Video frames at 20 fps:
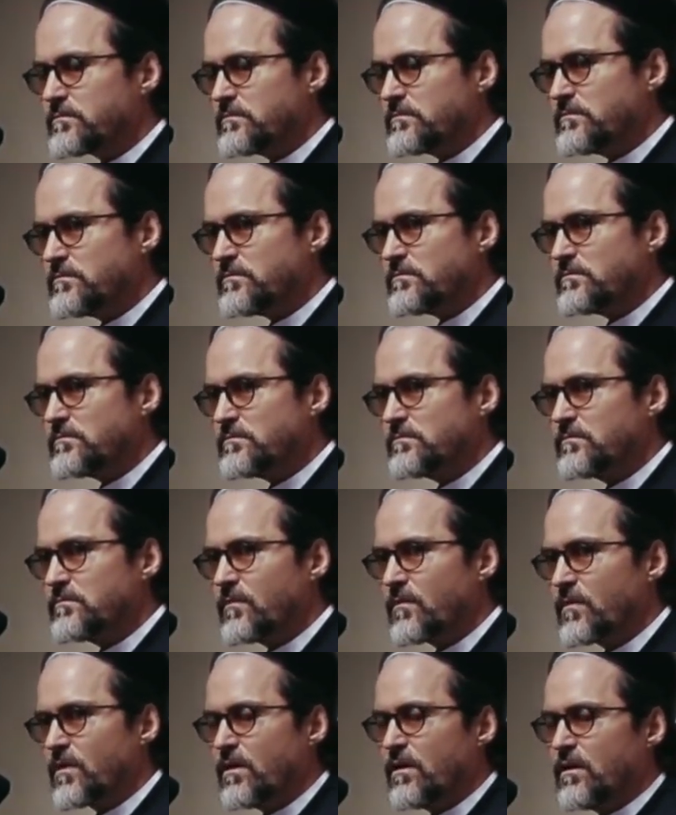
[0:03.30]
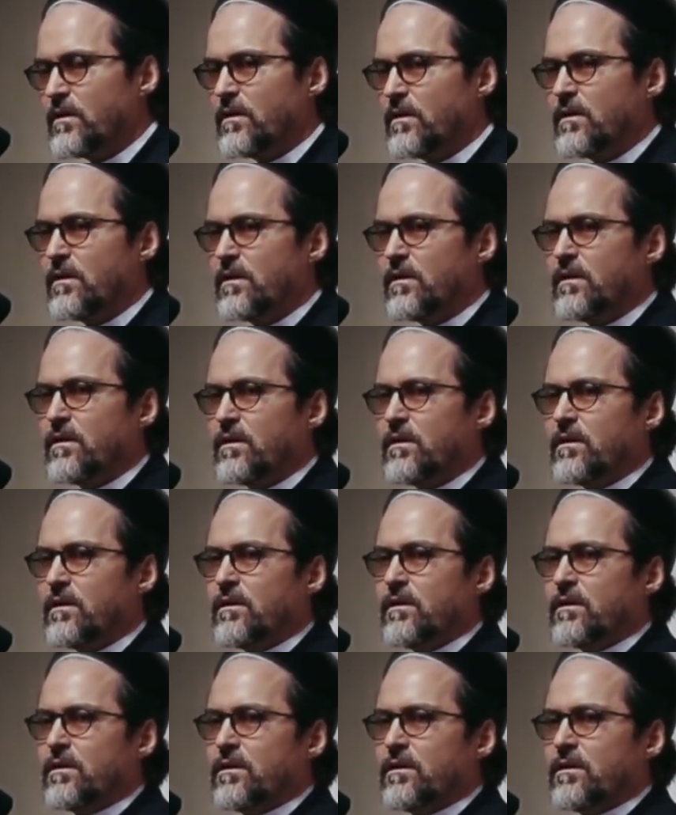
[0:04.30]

Nobody speaks.